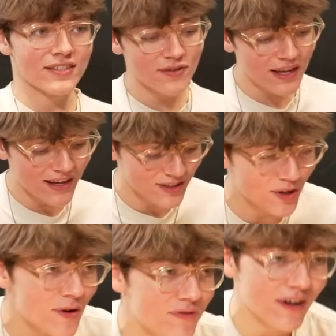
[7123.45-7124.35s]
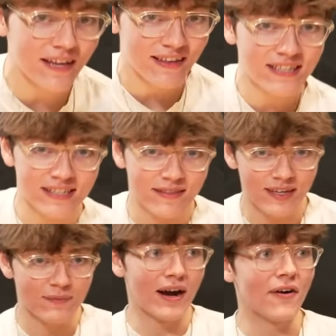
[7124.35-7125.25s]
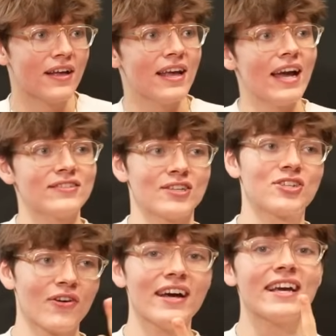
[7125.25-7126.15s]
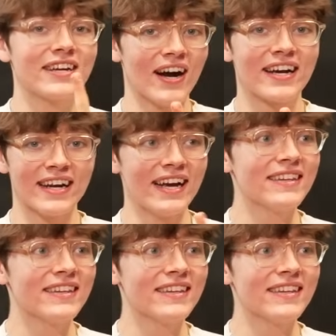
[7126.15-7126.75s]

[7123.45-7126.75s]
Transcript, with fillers: There's only like two funny things I can the think great about. Jonnaay. It's the Jonnaay. Cuckening.